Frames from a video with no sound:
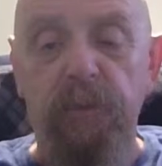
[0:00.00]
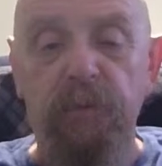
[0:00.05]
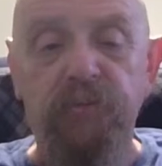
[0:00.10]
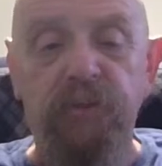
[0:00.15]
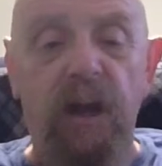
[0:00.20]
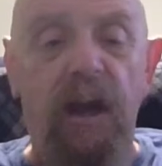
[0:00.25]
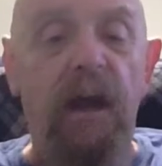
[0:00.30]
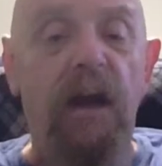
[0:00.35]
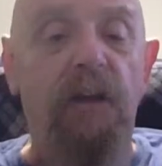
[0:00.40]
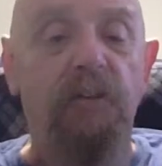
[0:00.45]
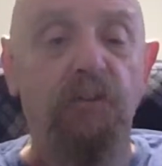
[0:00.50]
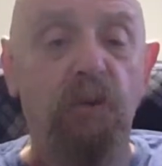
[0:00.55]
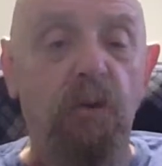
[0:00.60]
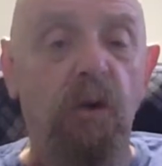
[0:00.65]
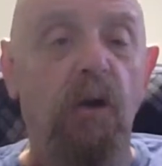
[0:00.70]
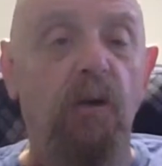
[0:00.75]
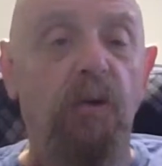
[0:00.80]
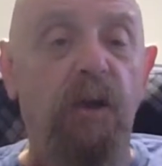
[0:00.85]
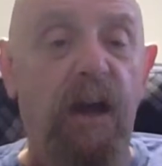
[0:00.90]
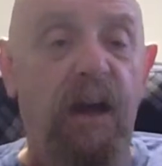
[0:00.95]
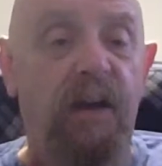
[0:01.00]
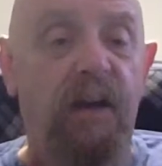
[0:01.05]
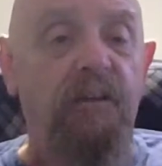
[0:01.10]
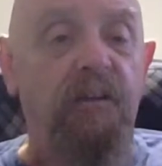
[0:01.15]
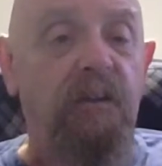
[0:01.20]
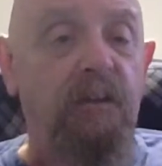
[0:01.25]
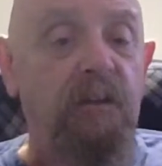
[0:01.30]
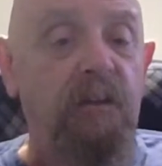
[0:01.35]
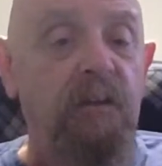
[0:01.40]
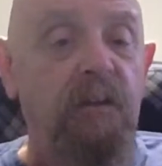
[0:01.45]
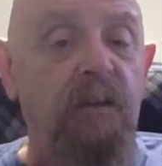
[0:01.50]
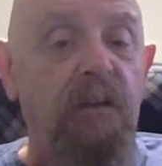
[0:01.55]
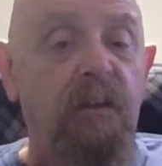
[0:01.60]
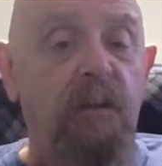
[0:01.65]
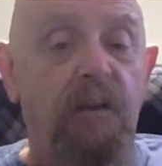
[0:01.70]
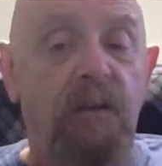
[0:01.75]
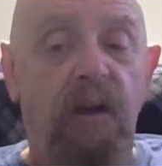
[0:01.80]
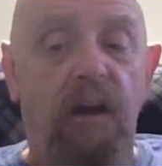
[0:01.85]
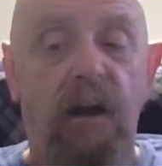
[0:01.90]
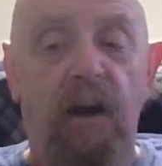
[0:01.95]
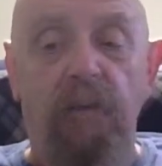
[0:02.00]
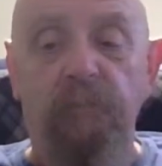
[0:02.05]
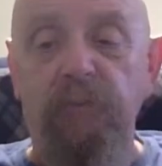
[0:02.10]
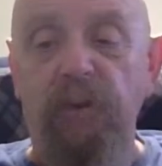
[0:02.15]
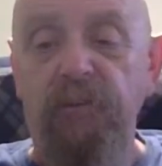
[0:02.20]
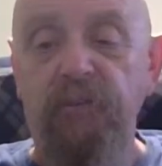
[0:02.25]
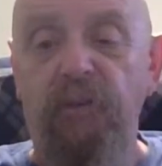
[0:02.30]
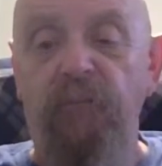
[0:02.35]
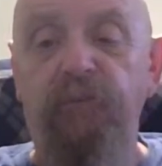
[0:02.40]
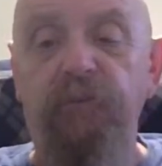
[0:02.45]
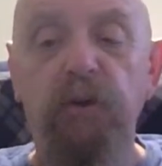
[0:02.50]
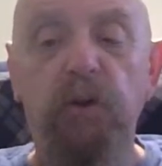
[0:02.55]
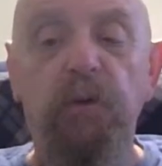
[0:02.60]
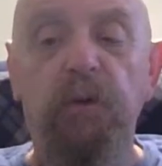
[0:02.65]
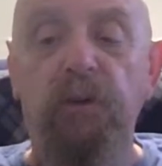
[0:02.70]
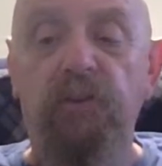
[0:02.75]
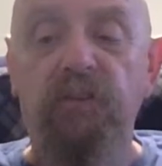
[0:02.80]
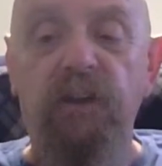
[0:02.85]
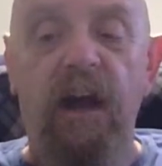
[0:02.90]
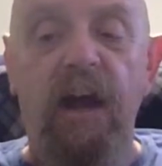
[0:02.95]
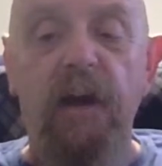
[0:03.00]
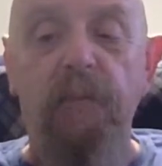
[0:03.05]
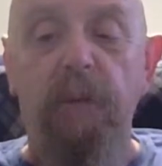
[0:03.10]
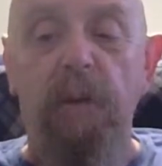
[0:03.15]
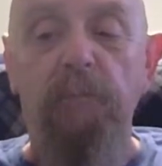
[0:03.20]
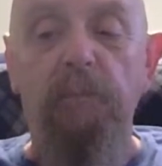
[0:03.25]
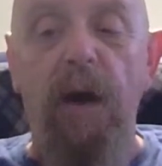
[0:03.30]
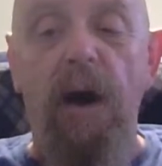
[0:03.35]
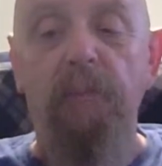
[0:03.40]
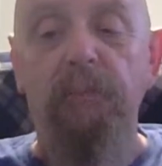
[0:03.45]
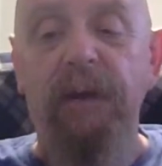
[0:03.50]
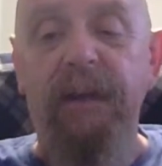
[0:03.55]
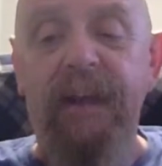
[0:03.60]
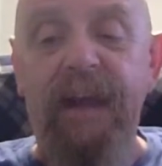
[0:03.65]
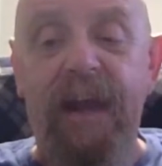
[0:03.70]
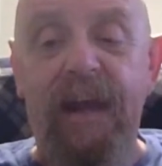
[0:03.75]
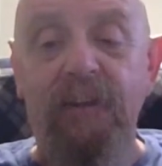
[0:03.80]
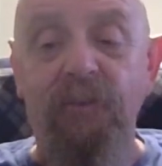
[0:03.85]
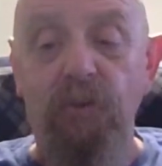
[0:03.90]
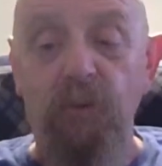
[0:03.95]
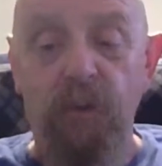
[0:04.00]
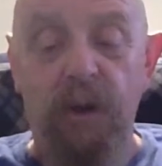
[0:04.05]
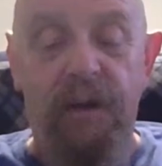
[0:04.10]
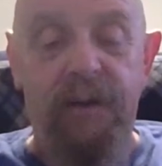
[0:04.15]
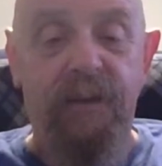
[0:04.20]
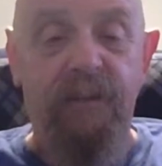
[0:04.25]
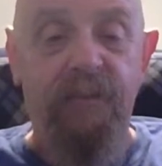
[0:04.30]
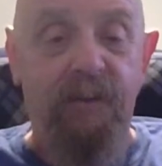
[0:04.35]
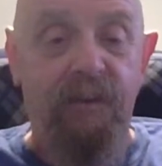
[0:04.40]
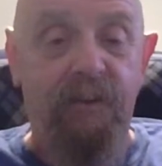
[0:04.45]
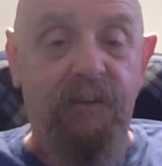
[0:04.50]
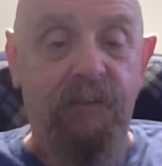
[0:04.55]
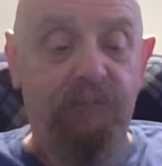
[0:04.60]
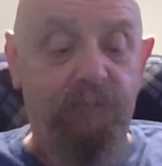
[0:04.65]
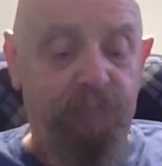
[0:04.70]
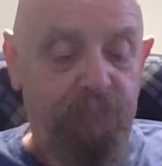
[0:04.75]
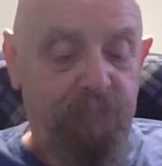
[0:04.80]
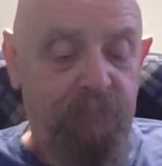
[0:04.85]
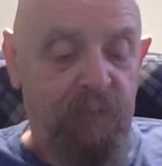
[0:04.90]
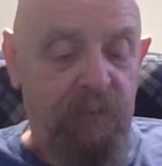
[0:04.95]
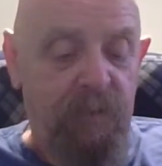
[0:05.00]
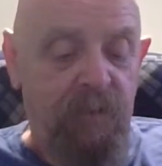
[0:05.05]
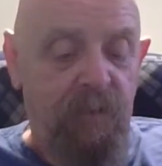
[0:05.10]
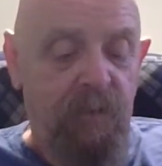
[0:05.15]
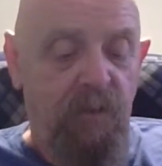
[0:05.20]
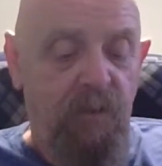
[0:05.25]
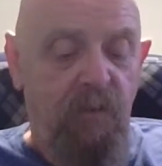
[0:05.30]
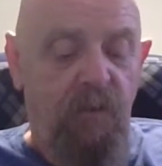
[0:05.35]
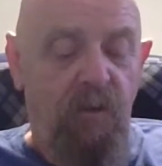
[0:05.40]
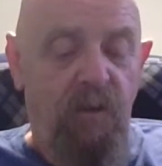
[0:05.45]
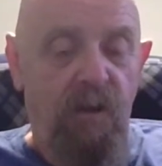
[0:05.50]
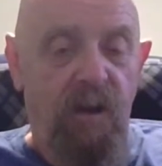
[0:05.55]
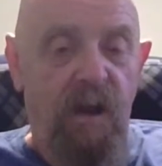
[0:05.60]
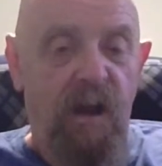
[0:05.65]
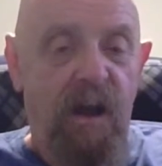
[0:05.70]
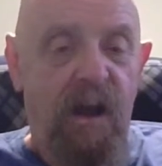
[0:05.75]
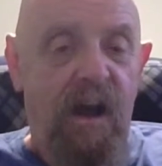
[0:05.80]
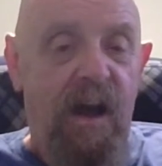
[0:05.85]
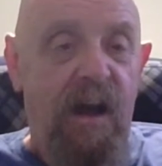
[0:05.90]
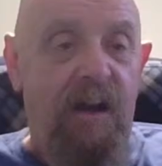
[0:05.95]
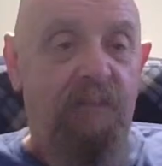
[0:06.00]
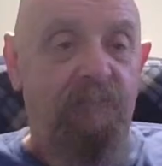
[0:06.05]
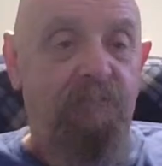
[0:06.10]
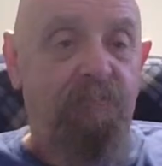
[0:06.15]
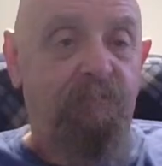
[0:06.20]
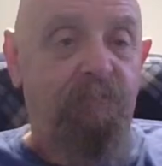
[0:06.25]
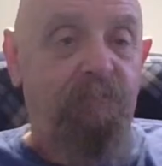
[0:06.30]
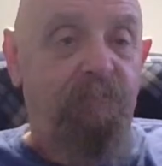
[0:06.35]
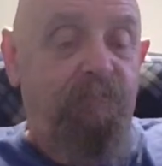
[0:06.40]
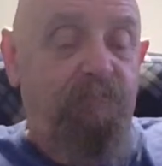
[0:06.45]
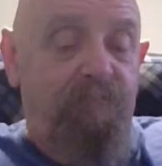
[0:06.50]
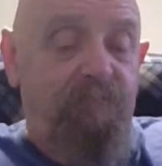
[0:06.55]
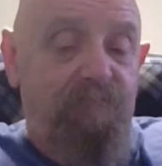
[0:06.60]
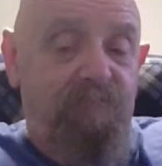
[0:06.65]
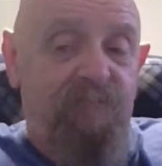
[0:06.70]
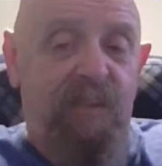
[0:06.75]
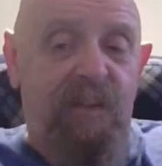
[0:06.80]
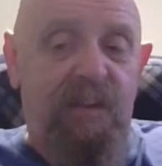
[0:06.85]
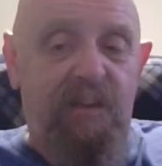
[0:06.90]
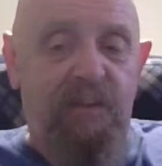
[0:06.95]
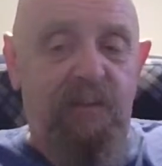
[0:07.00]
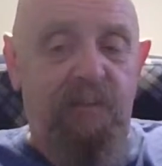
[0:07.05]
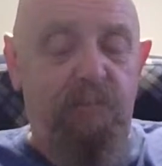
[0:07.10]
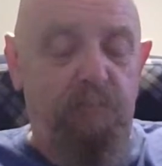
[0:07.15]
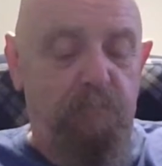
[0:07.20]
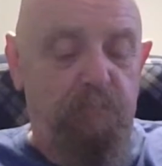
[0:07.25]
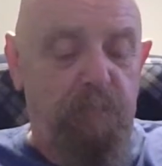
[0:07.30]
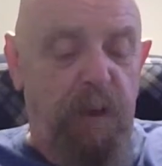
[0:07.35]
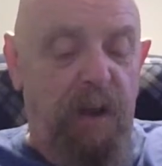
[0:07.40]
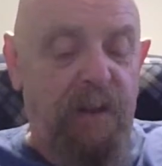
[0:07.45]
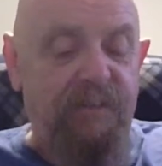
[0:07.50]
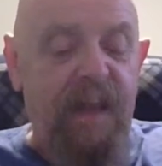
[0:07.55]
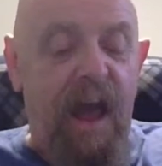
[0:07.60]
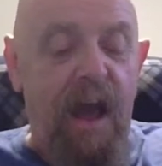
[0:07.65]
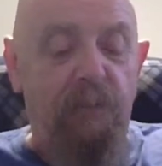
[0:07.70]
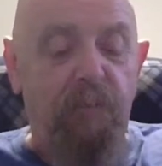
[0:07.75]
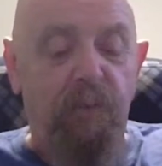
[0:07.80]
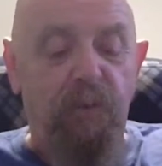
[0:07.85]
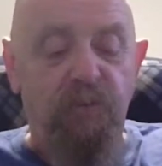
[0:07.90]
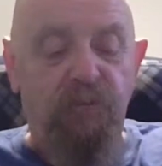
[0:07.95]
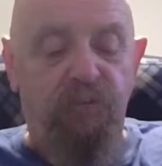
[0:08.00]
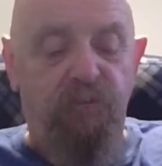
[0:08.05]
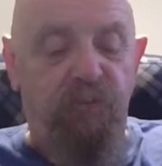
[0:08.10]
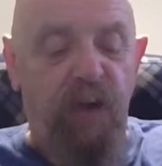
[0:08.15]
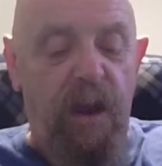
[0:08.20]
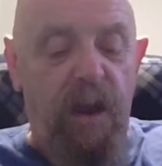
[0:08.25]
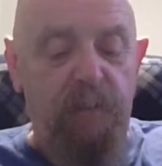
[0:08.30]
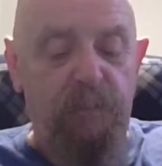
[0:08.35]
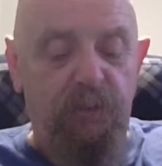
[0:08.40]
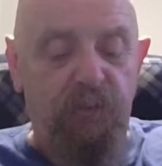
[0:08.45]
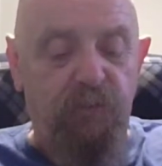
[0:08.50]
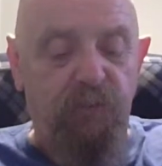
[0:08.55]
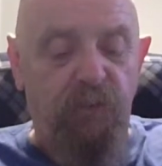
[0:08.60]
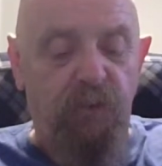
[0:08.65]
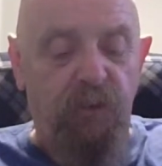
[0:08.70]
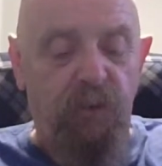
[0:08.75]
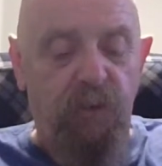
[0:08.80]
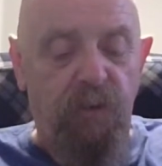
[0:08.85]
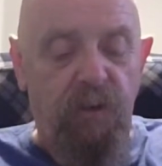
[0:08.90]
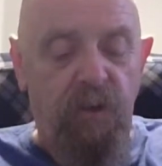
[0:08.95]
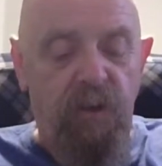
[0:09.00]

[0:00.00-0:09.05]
say I do okay. There's a few that say I'm a bum and can't do anything. My dad was famous for